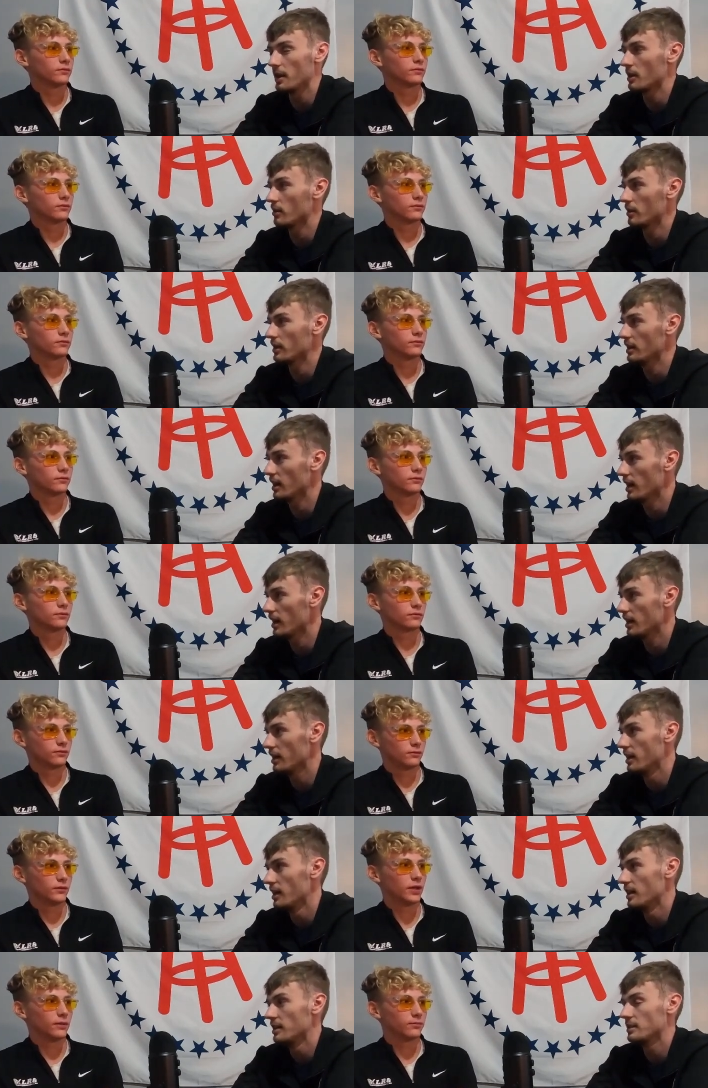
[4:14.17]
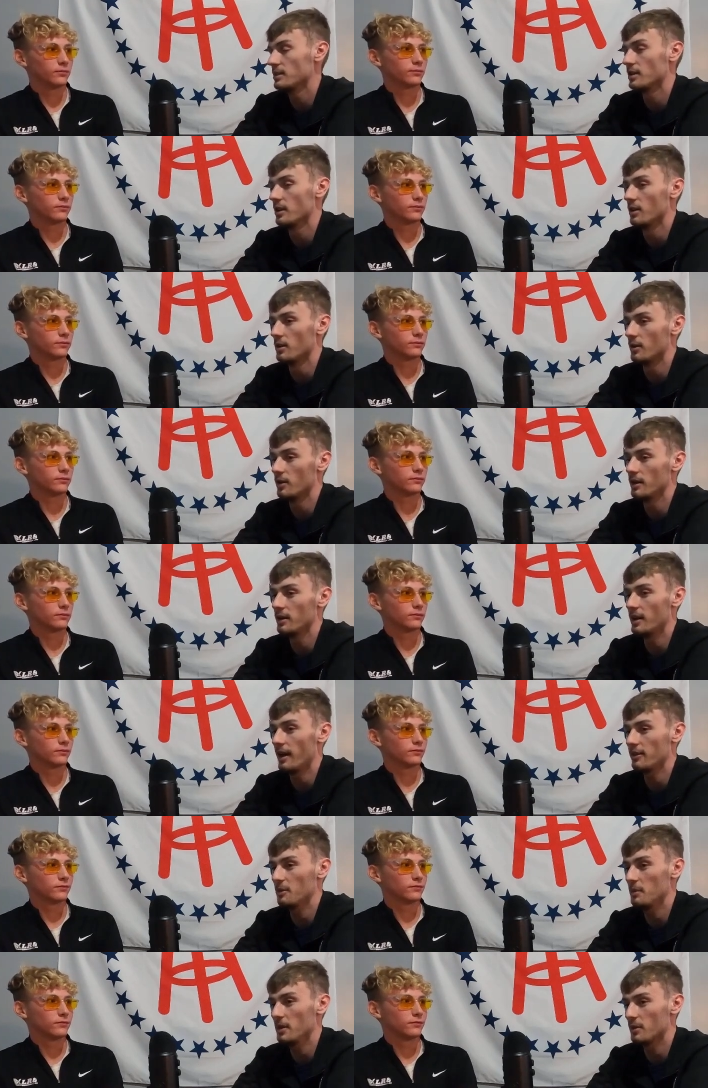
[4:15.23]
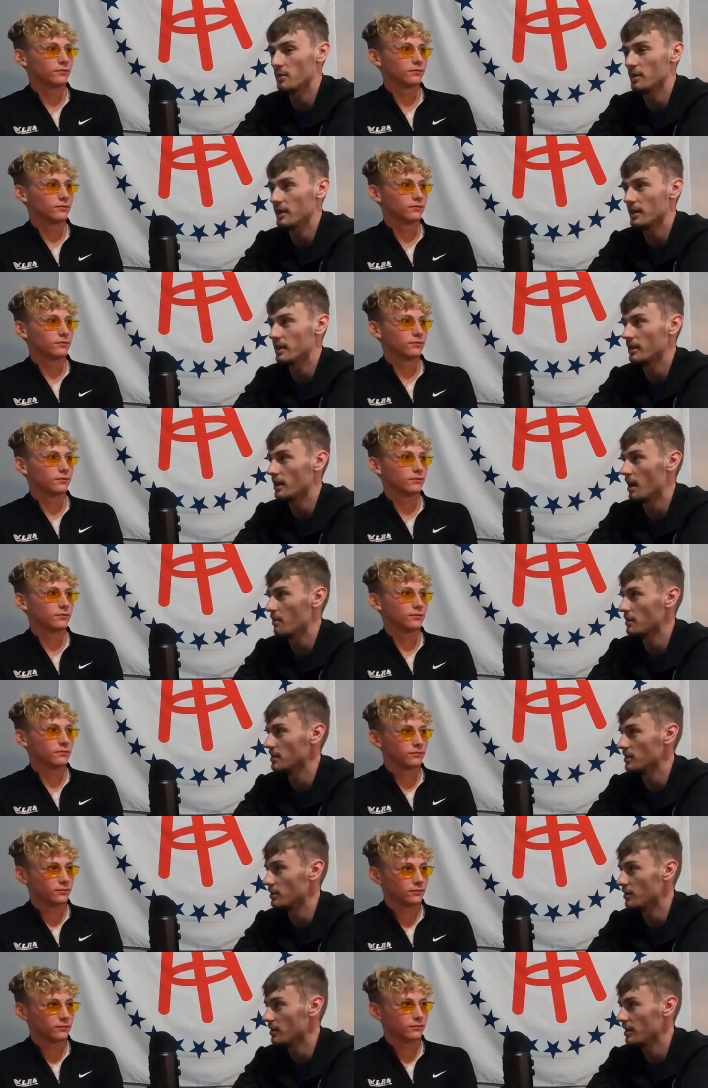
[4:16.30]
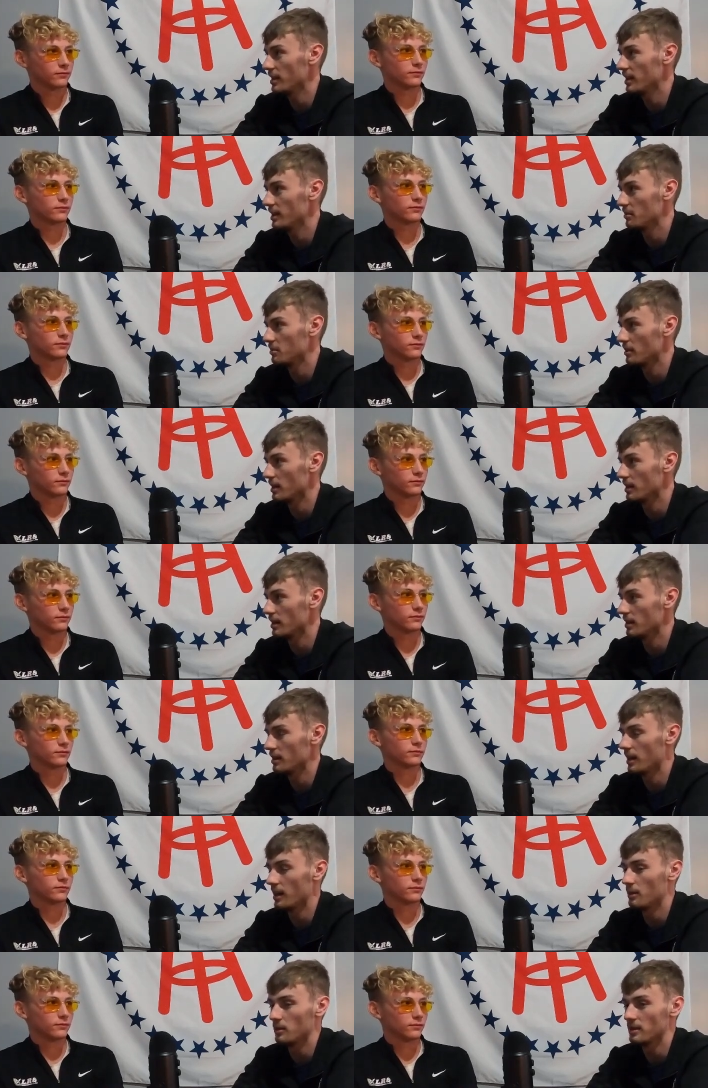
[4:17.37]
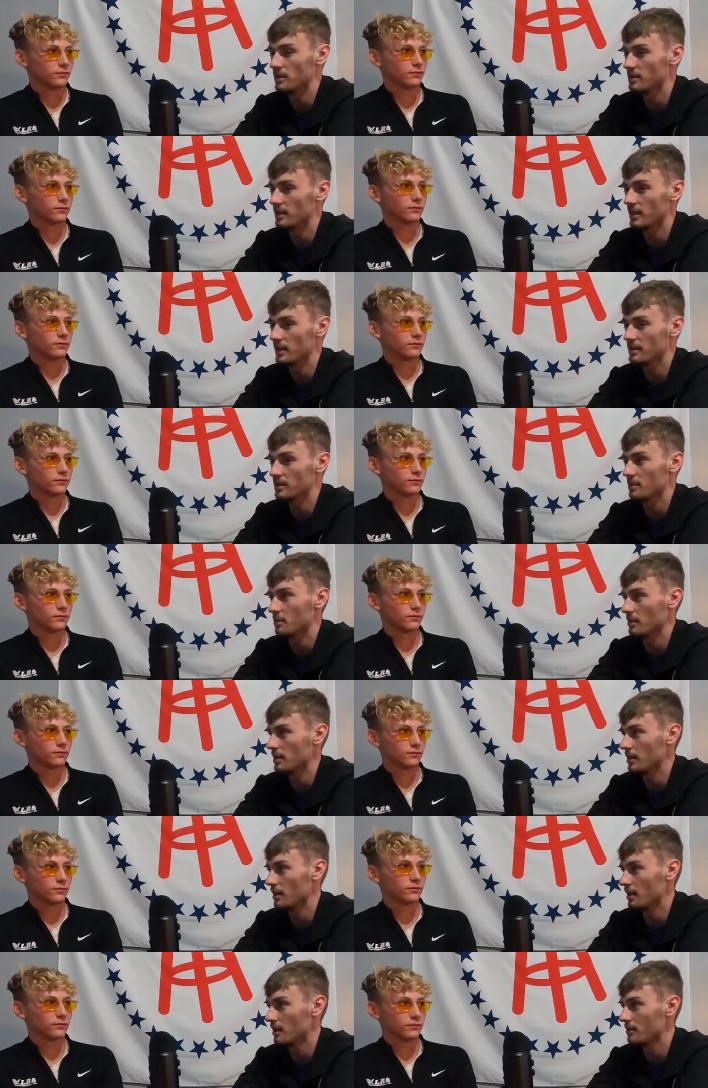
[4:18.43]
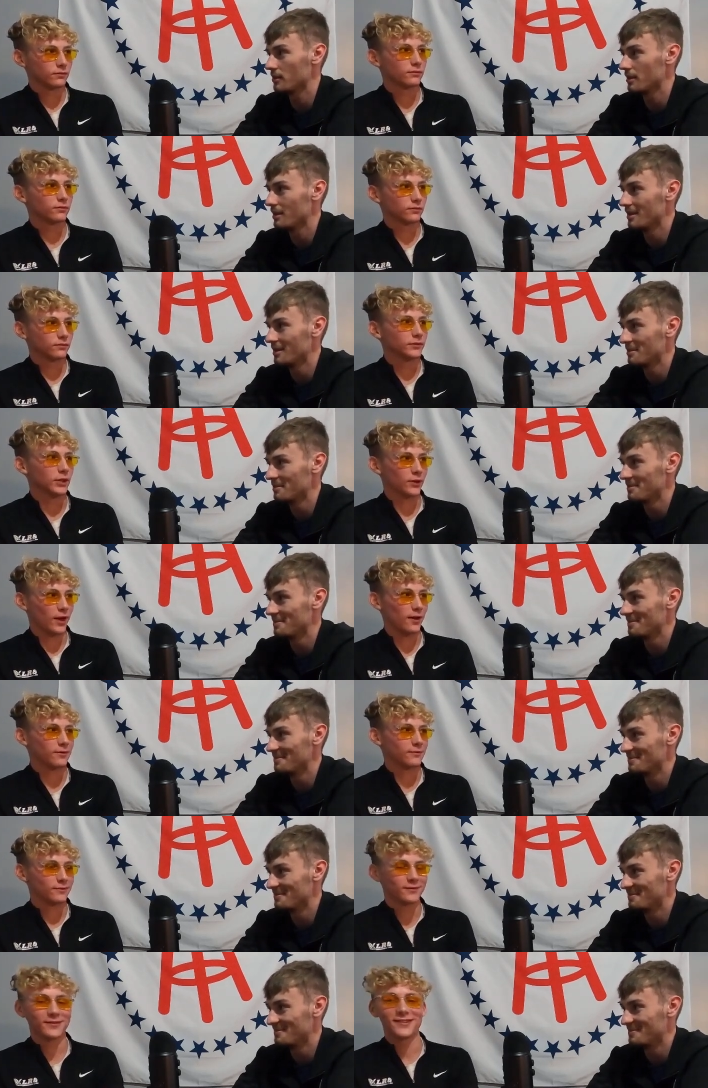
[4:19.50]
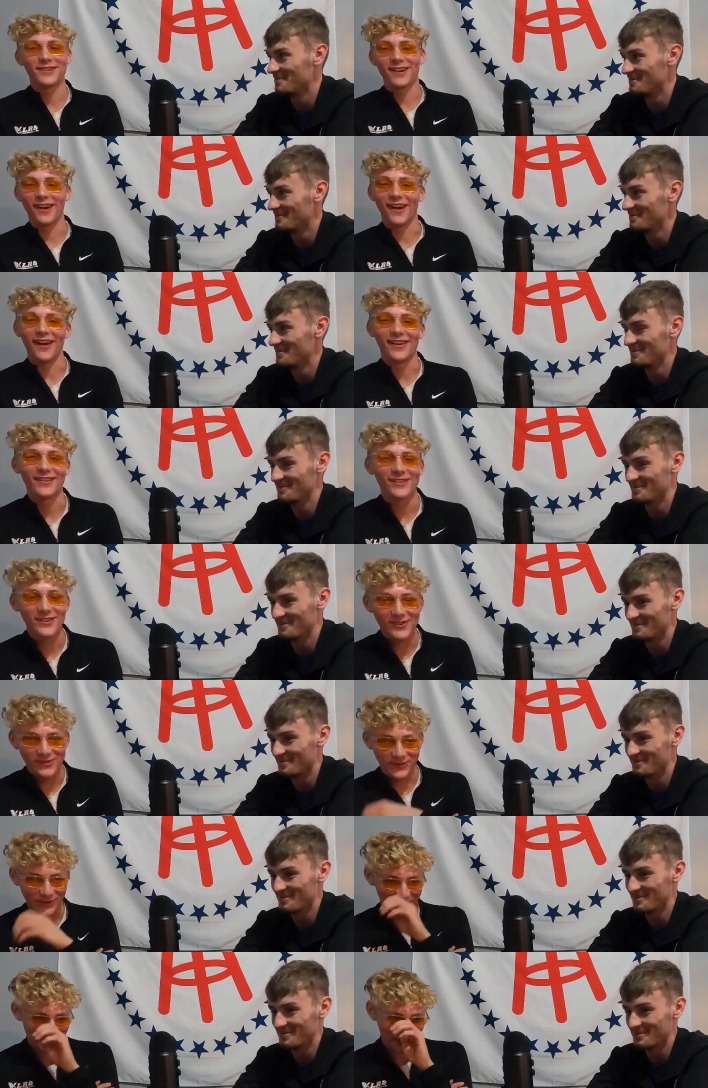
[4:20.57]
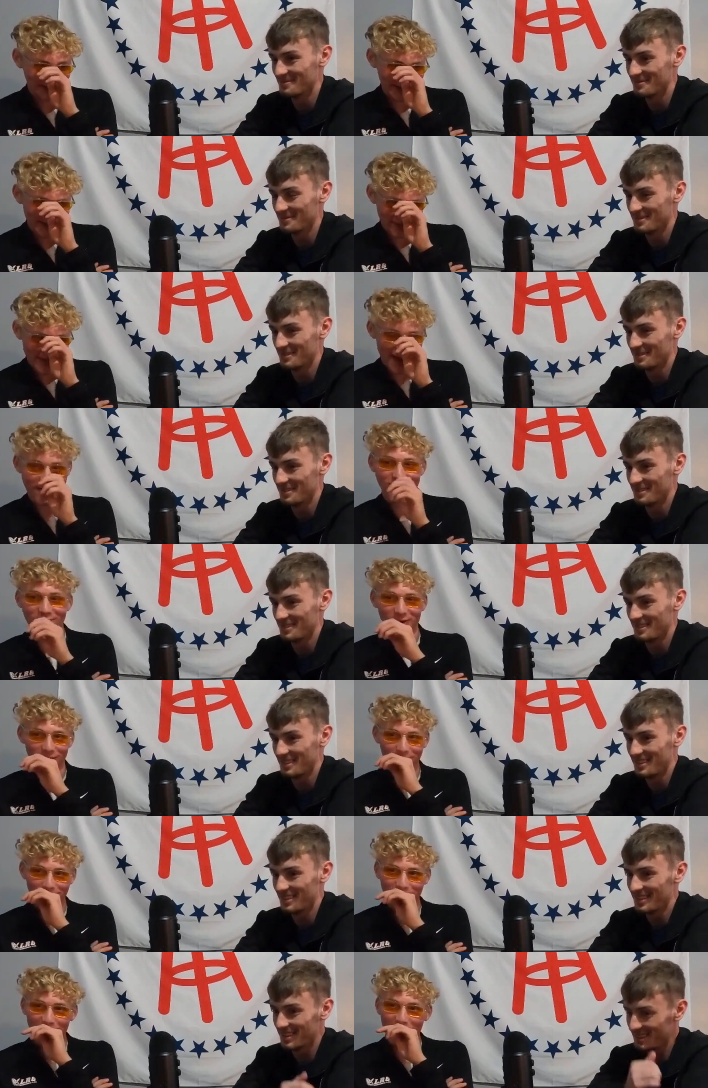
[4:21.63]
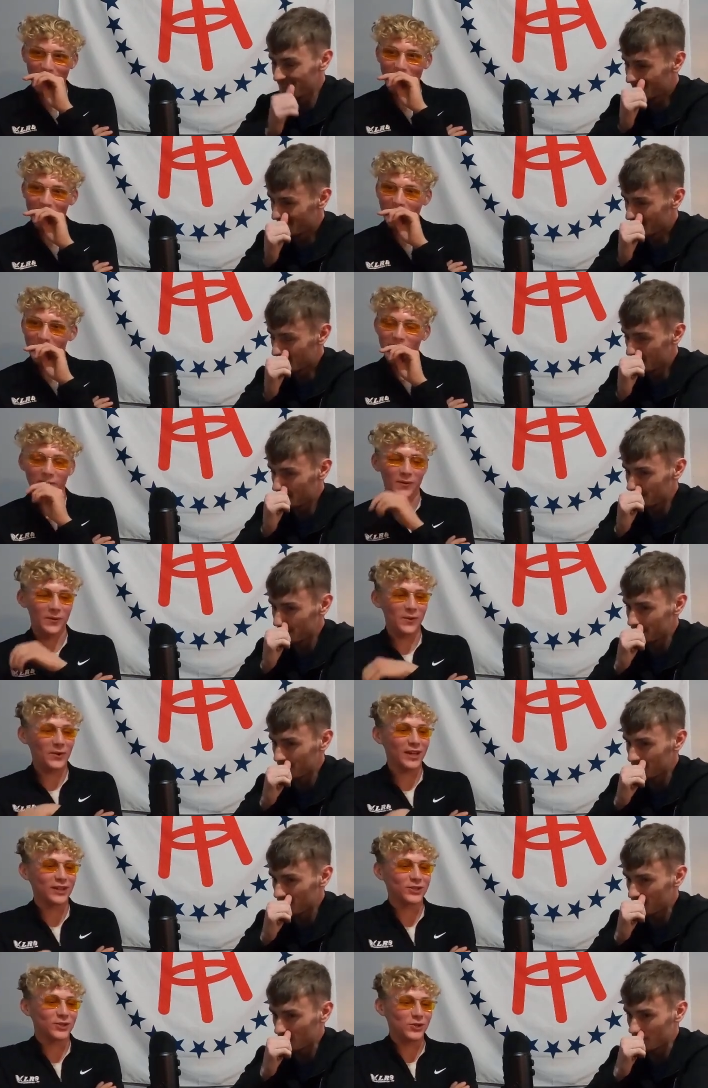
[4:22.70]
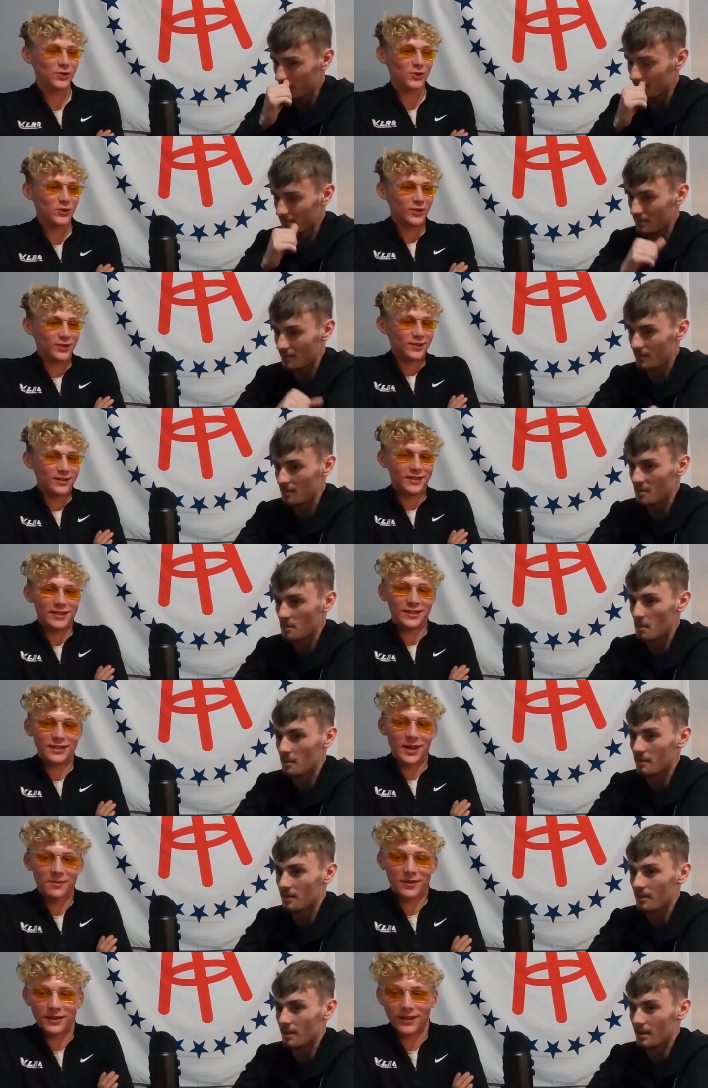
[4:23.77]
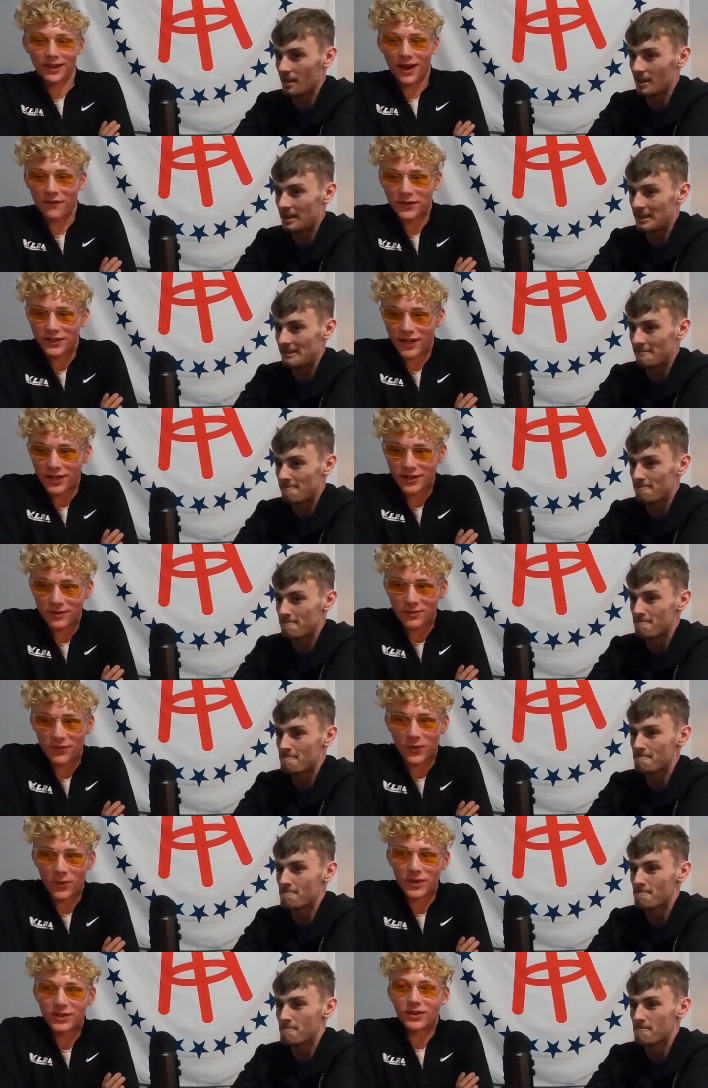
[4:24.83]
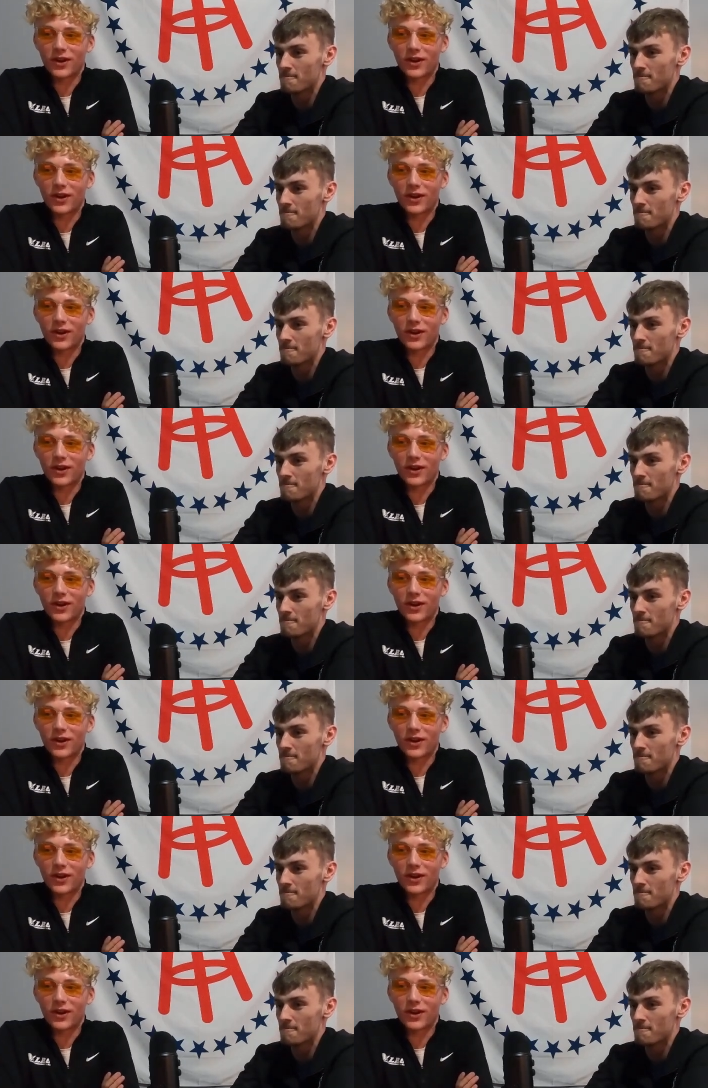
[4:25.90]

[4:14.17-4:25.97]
Speaker 1: my degree yet. Yeah. So it would have to be a really good opportunity, but I wouldn't say it's completely off.
Speaker 2: Okay. All right, we'll, we'll leave that for him. But we won't get too in depth into conversation before we